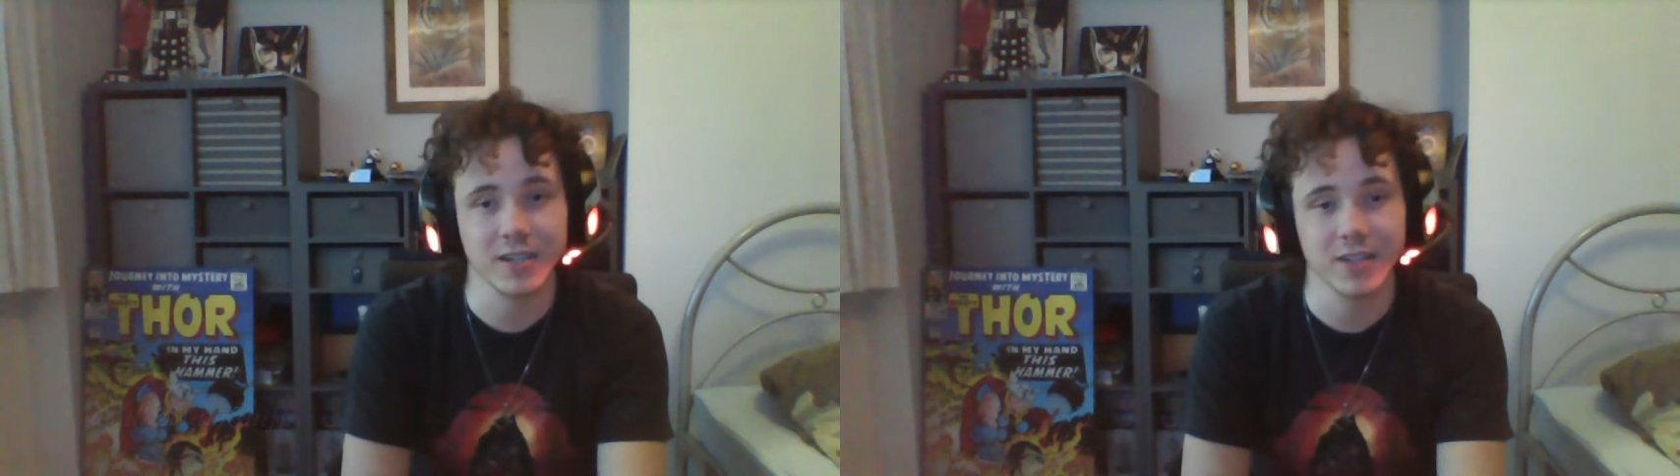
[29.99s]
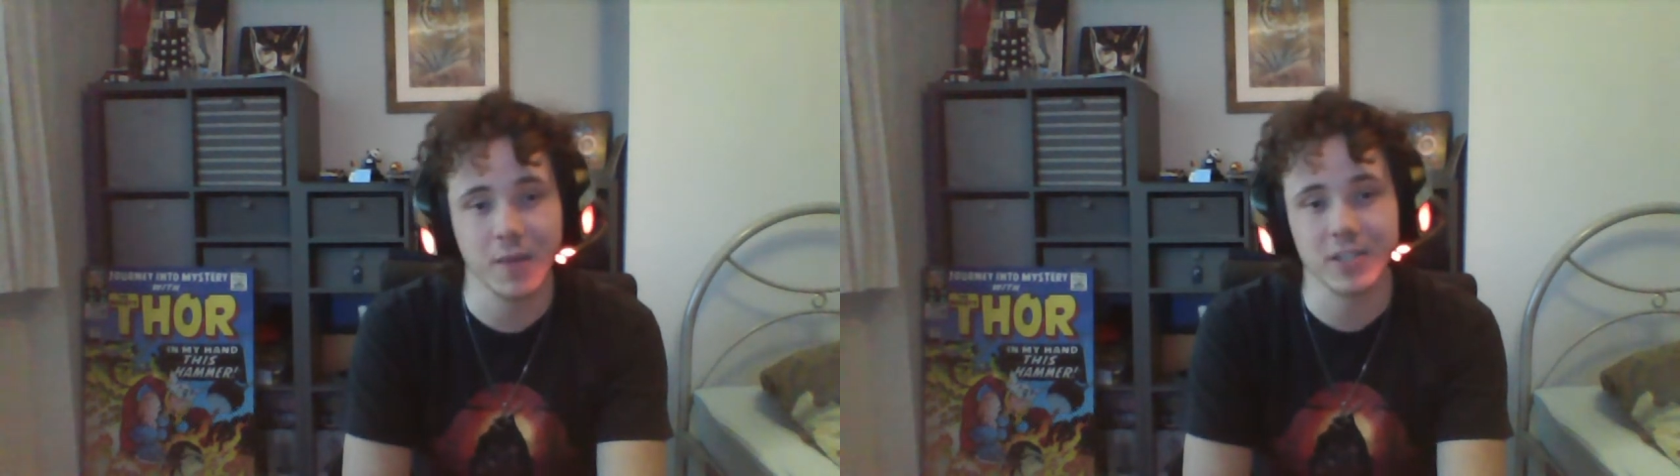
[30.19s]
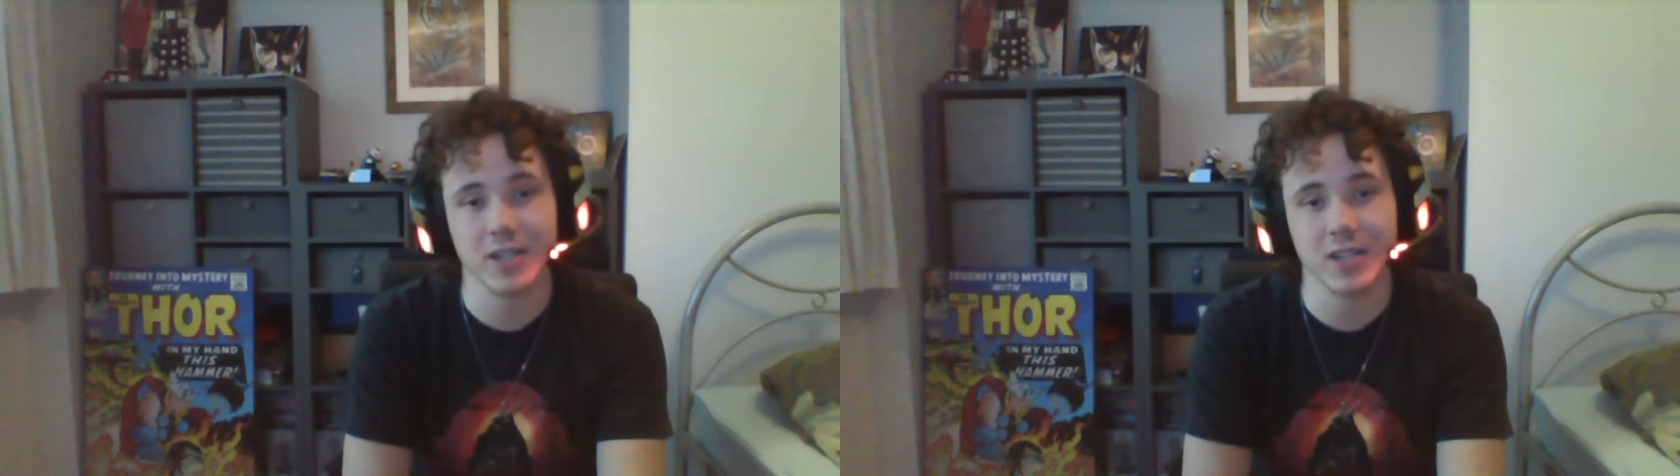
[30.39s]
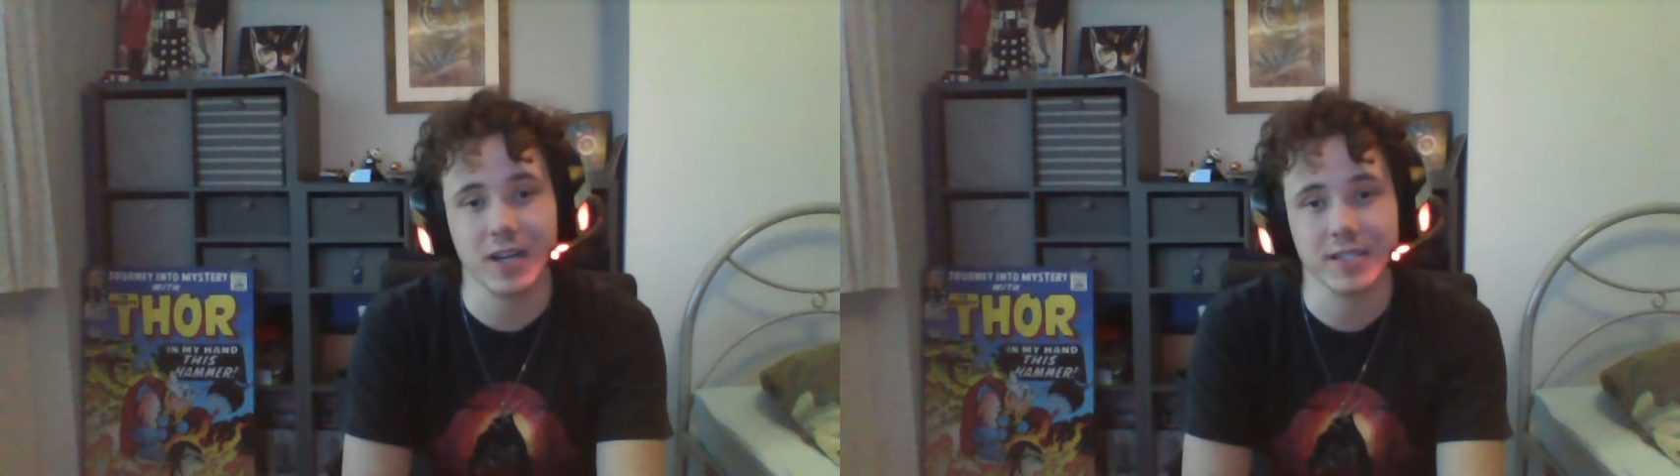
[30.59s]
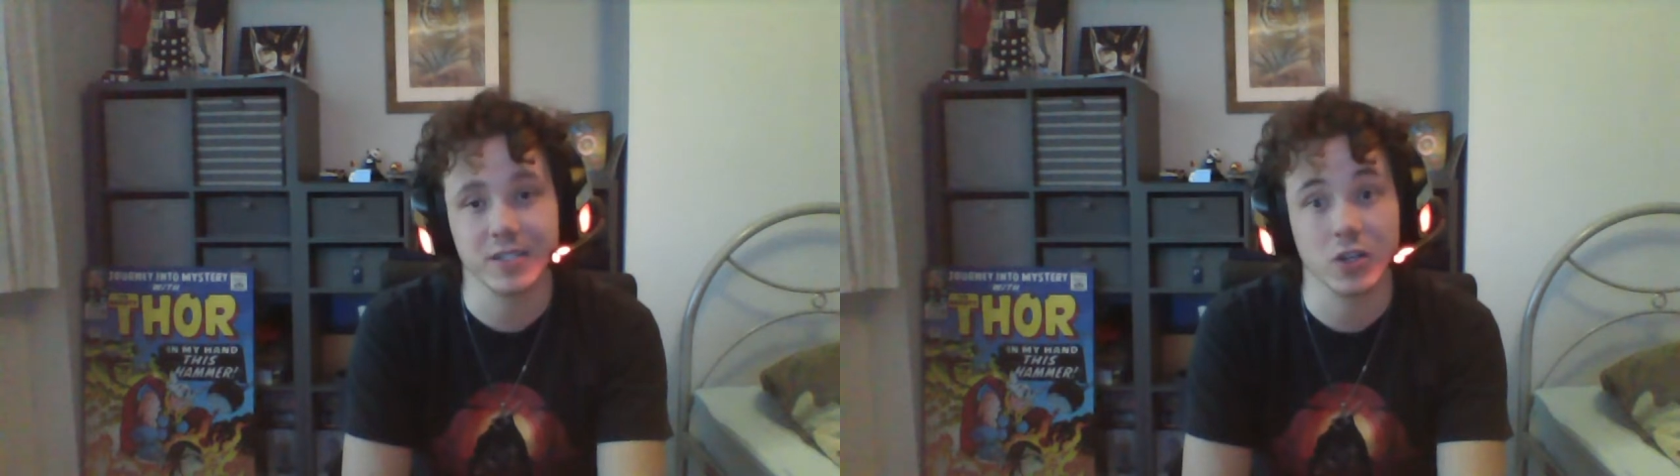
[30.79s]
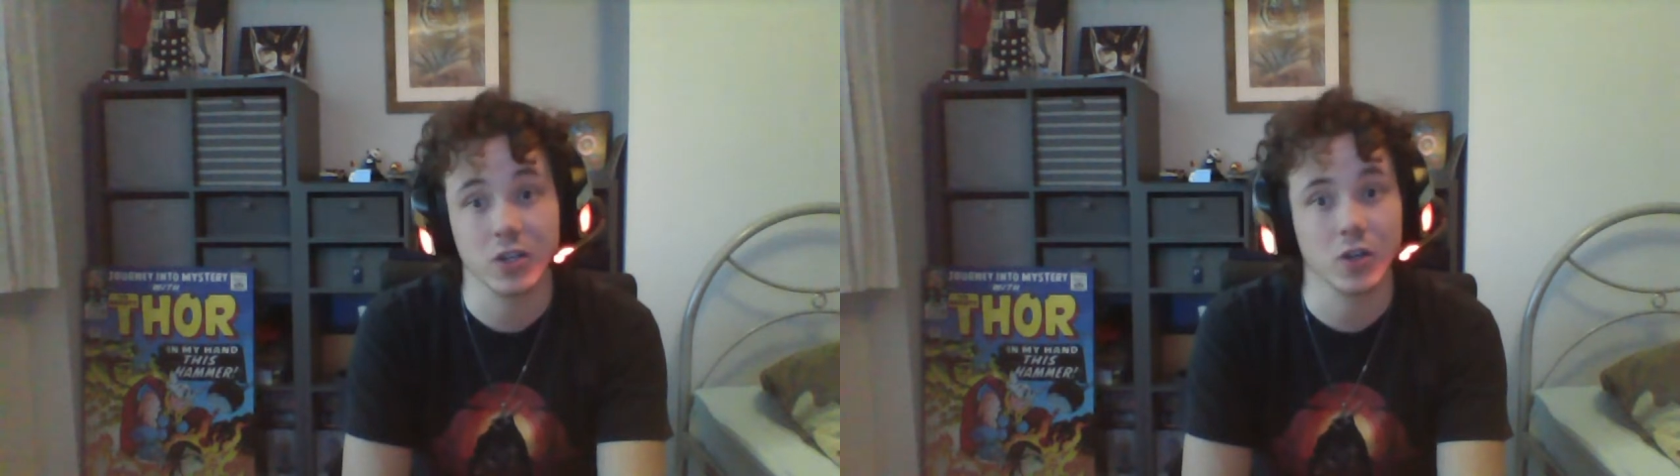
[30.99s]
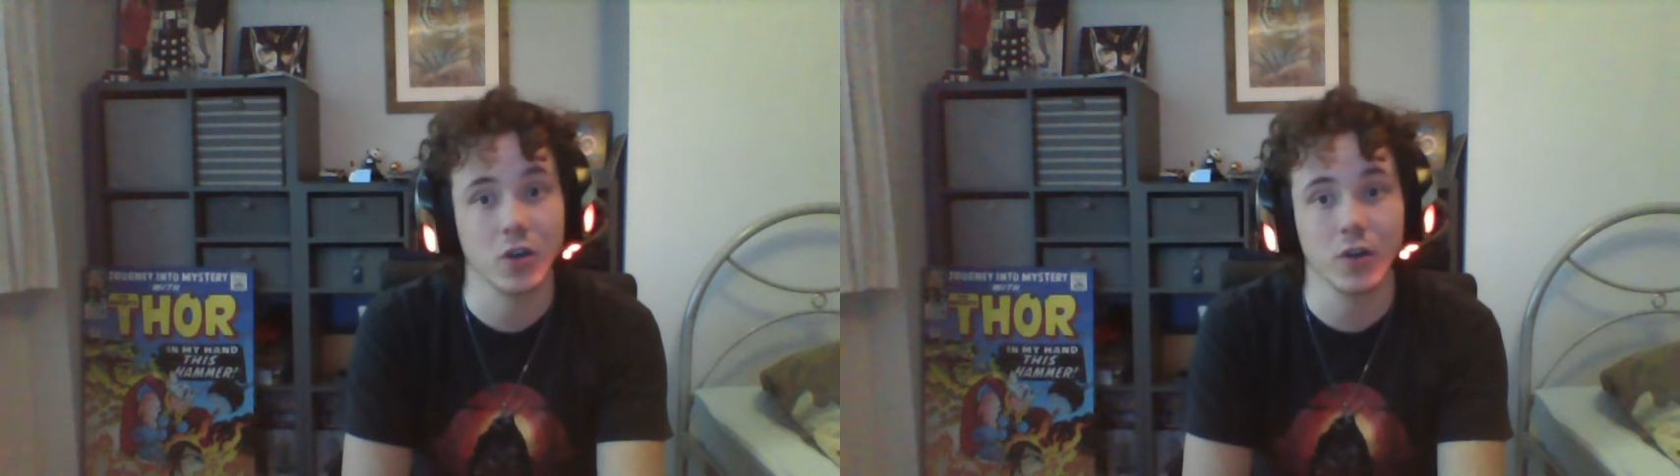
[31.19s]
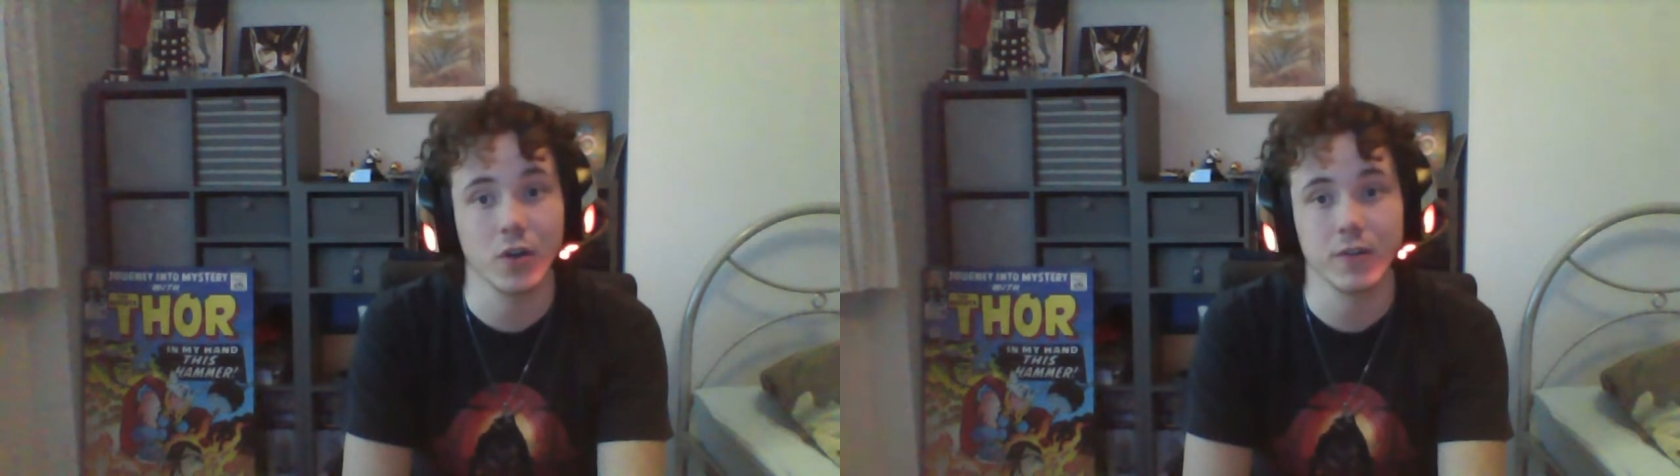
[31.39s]
No Man's Sky isn't
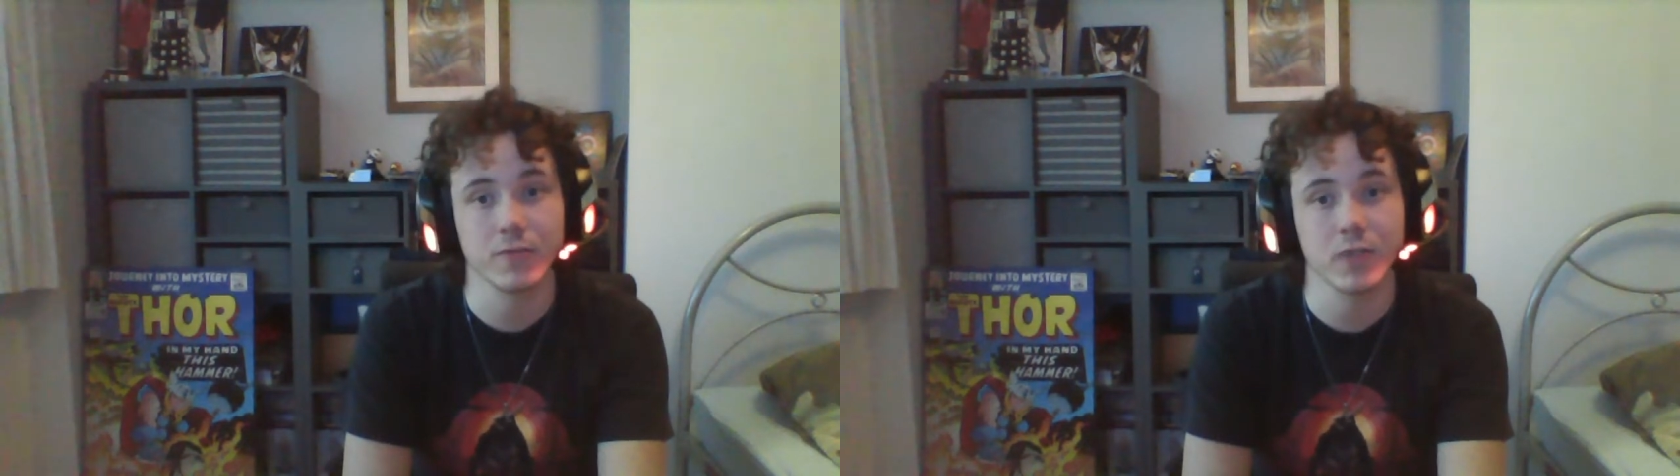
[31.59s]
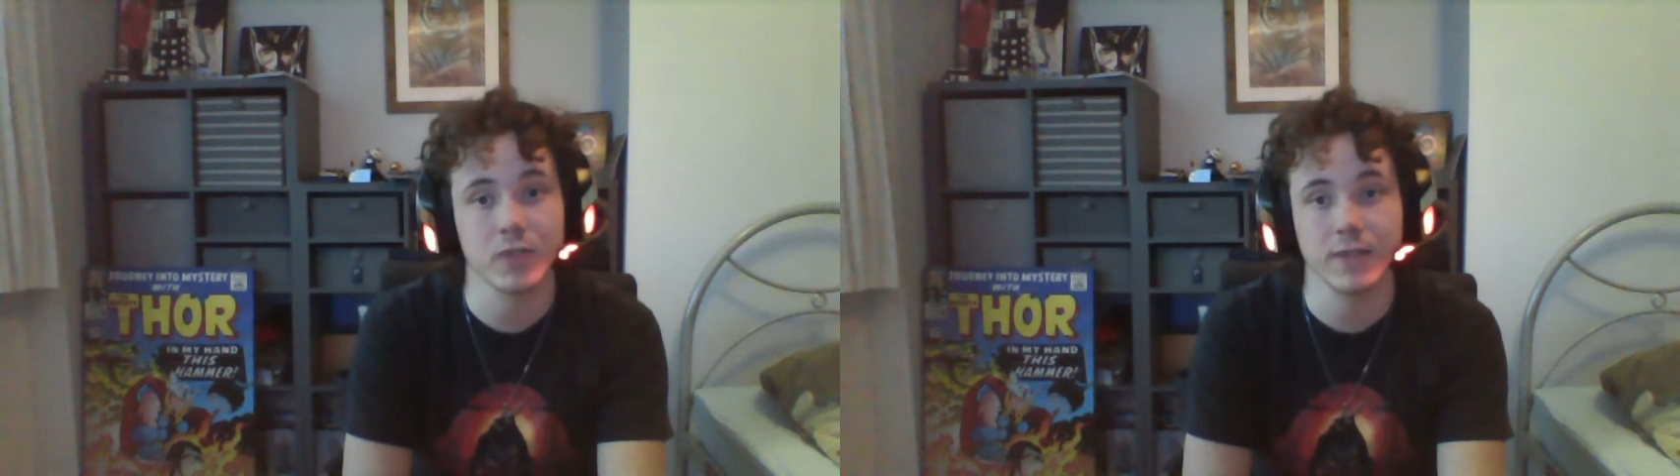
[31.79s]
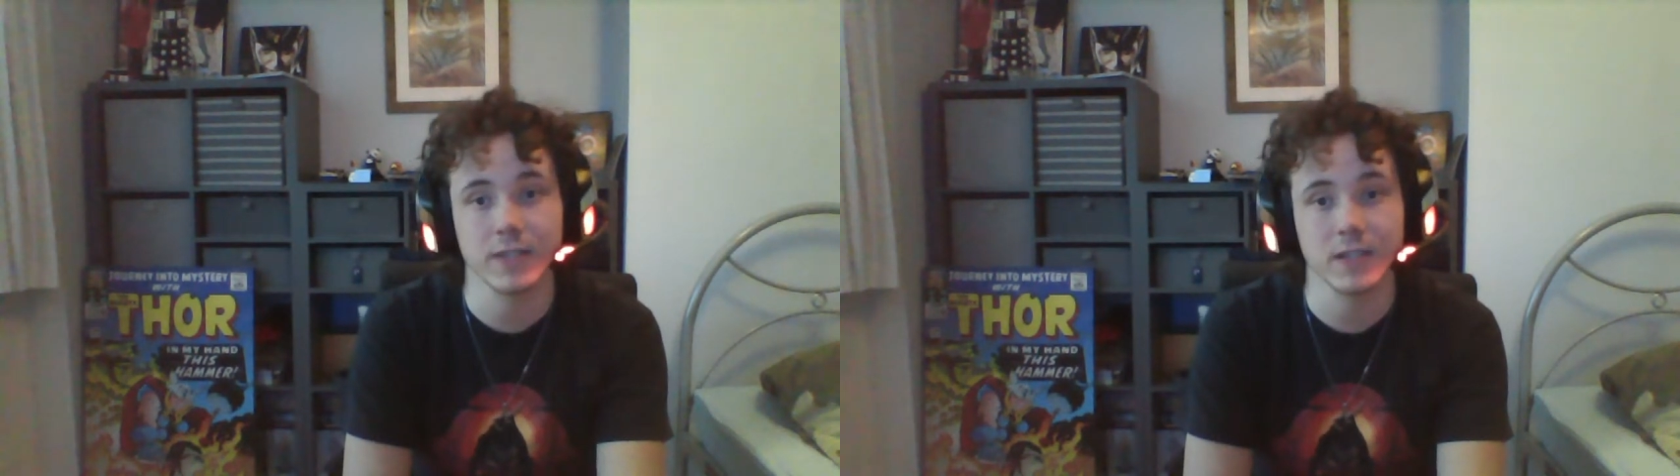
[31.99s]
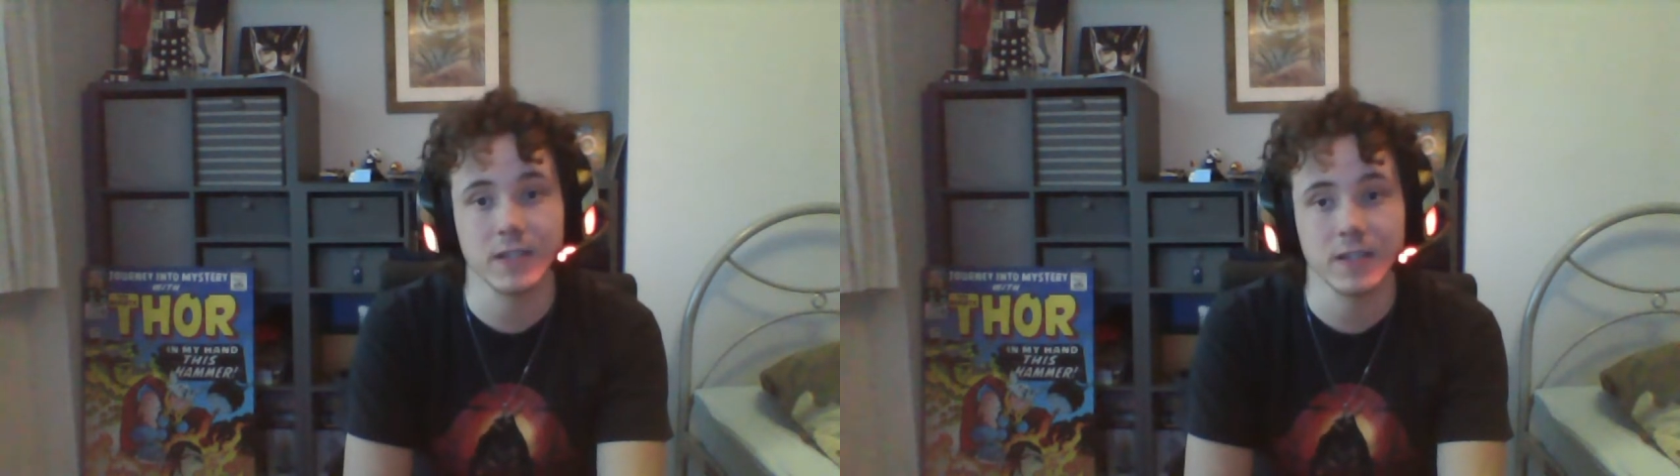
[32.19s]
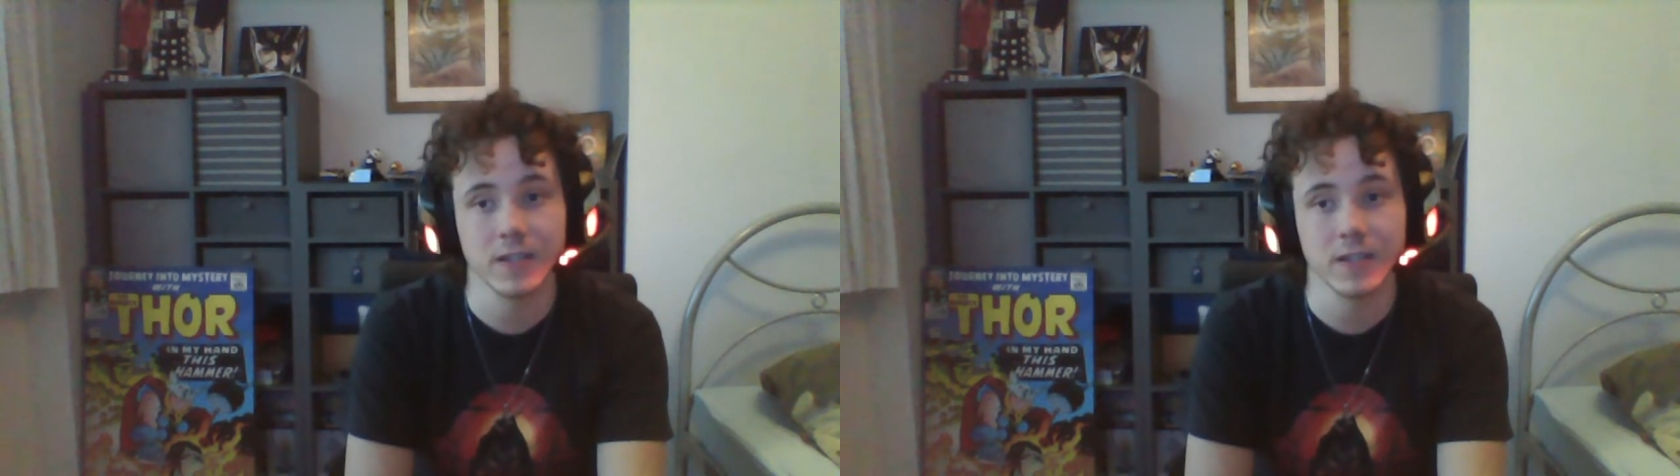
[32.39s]
gone forever.